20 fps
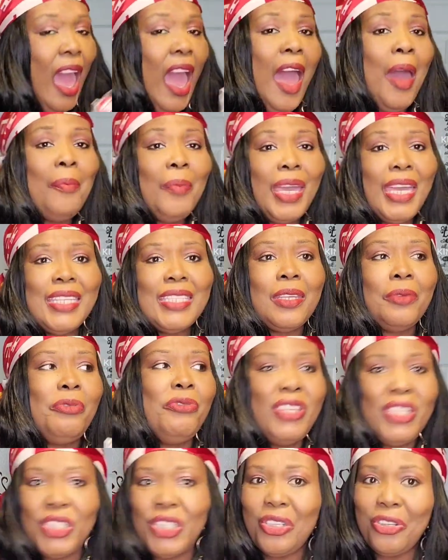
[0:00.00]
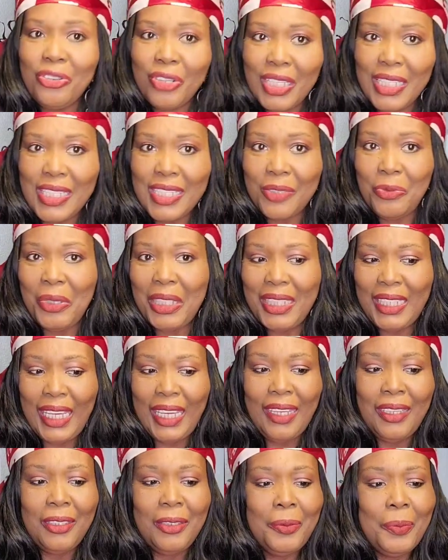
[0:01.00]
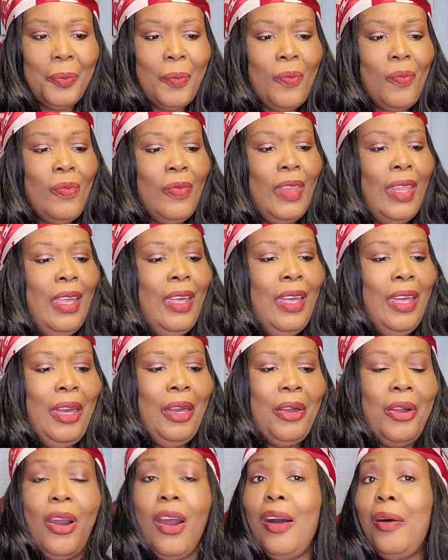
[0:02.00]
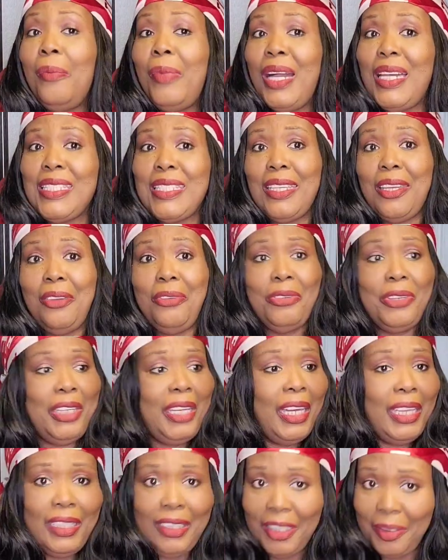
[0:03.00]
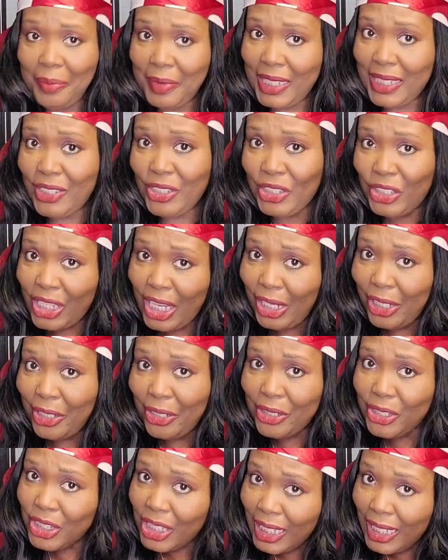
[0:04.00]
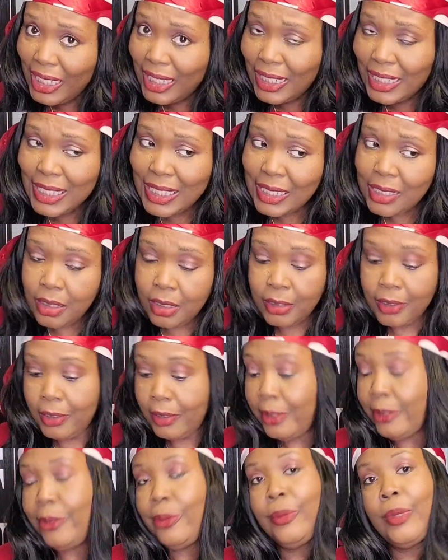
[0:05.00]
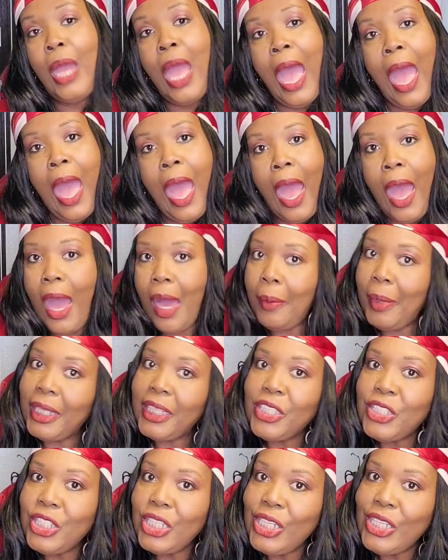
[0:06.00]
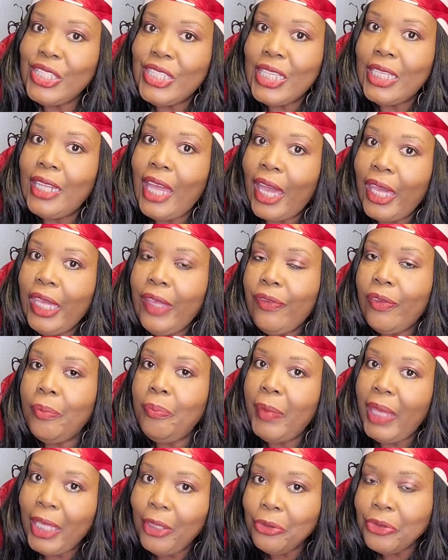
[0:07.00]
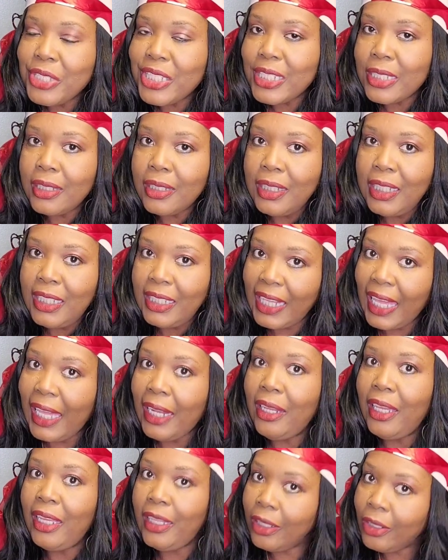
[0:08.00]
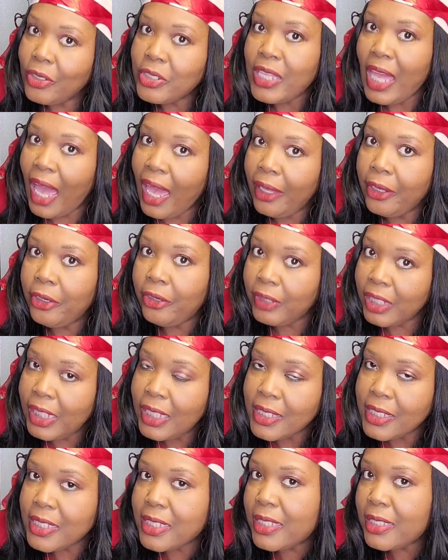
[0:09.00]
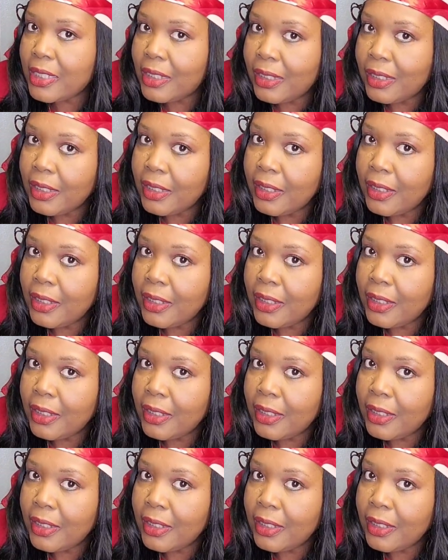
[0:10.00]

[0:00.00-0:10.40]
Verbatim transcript: I made some fish and grits one day. Called myself cutting up this cheddar cheese. How about the cheese did not even melt in that in those hot grits?